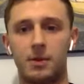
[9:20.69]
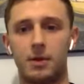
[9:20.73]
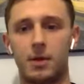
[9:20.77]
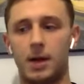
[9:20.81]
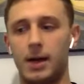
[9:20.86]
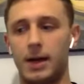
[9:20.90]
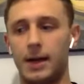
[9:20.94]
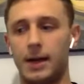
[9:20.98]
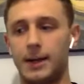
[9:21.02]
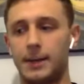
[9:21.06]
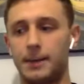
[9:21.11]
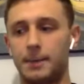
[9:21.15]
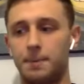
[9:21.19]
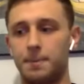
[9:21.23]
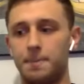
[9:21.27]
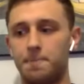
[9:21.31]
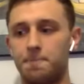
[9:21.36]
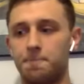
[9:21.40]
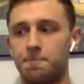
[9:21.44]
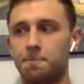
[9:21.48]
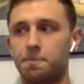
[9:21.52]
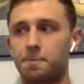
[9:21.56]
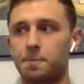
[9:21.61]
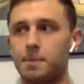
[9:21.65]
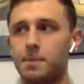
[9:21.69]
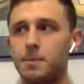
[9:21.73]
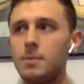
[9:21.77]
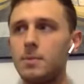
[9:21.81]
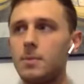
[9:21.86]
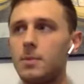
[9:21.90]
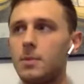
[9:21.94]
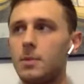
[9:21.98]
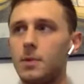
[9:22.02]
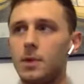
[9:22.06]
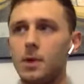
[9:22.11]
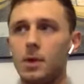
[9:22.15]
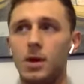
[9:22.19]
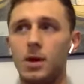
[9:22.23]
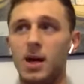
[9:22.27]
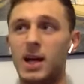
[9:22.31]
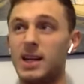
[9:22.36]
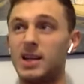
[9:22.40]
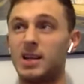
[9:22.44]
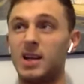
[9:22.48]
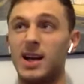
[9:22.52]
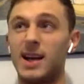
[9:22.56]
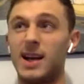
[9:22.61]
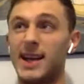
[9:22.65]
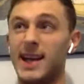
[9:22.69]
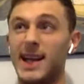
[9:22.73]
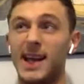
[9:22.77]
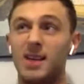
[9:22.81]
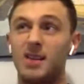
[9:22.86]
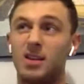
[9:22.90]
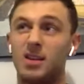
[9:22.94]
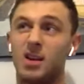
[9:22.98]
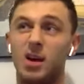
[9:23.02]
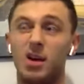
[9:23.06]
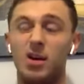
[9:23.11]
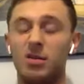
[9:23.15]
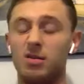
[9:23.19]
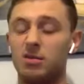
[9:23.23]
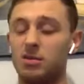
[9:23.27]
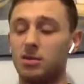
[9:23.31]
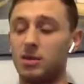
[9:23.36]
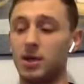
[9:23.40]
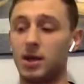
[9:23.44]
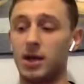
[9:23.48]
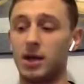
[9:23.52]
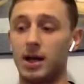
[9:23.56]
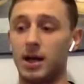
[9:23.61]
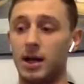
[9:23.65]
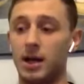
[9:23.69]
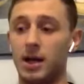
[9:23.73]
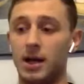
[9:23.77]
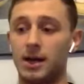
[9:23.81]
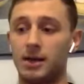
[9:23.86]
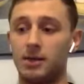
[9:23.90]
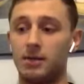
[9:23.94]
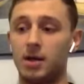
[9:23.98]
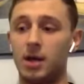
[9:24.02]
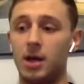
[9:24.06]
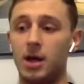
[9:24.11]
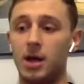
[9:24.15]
And again, I